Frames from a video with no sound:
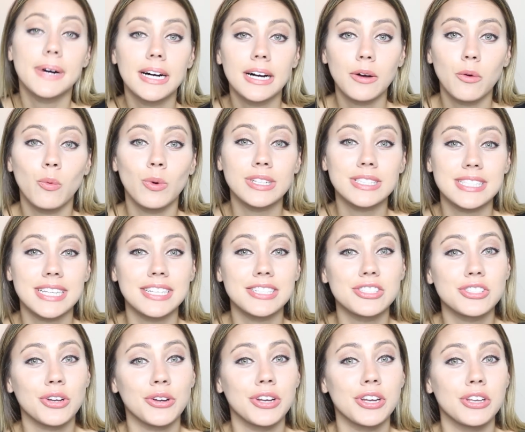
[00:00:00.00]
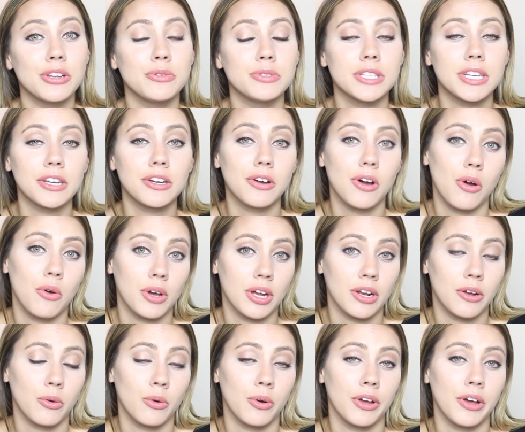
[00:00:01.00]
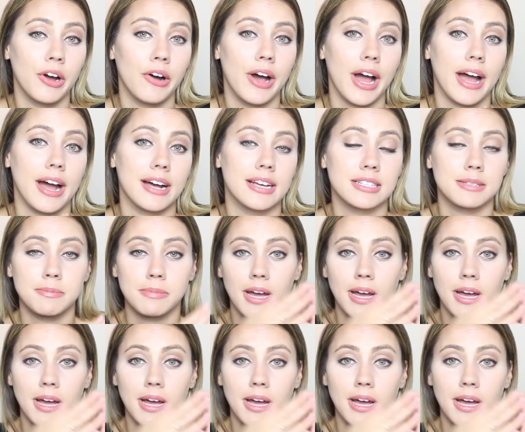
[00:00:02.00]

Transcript: But once I started using coconut oil as